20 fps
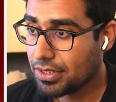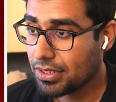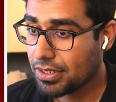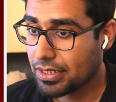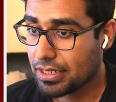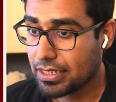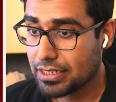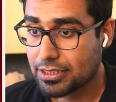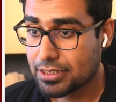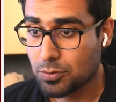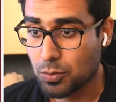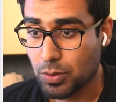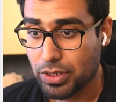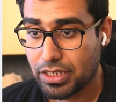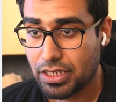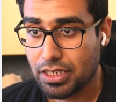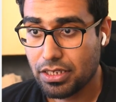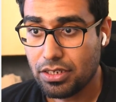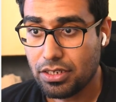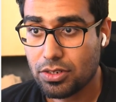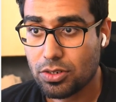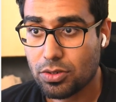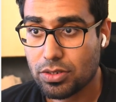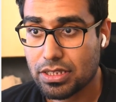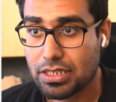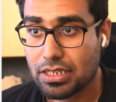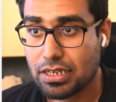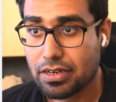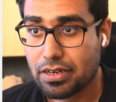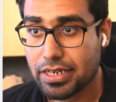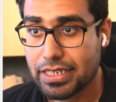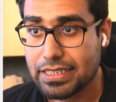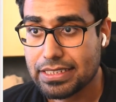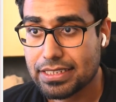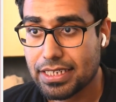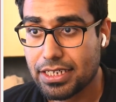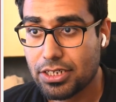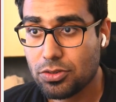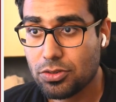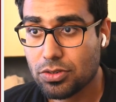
it's working. On the right side, you can